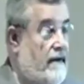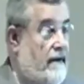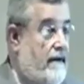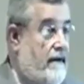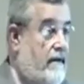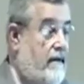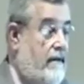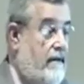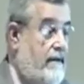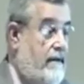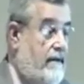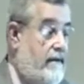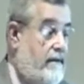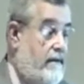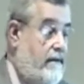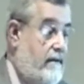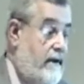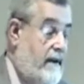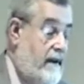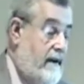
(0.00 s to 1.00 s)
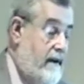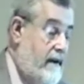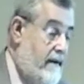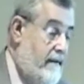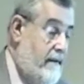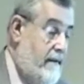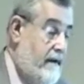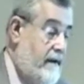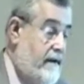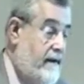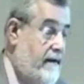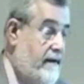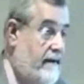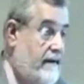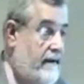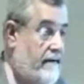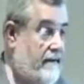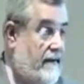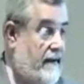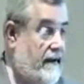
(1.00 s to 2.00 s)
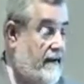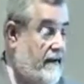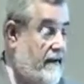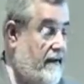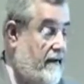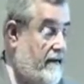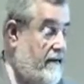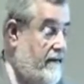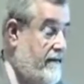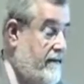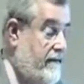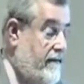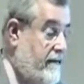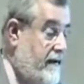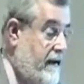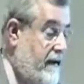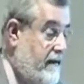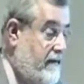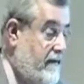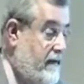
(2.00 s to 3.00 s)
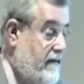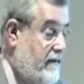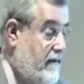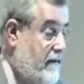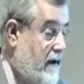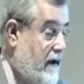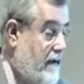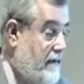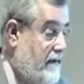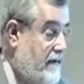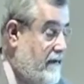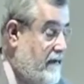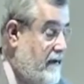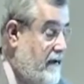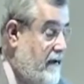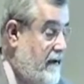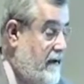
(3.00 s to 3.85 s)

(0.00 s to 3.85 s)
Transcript: going to know this when they come in, if they, you know, have these problems.